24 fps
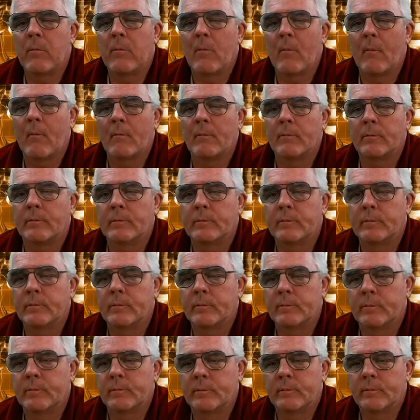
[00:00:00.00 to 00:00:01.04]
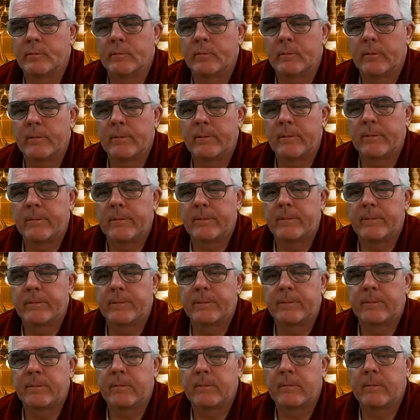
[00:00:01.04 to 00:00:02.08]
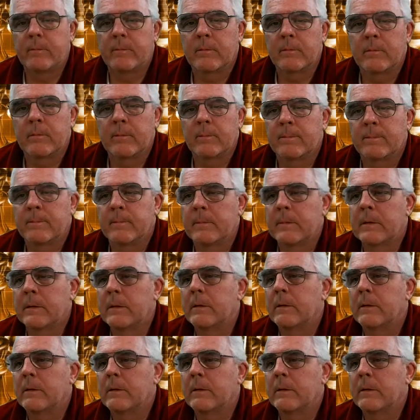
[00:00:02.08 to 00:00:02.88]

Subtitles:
No one is speaking in this clip.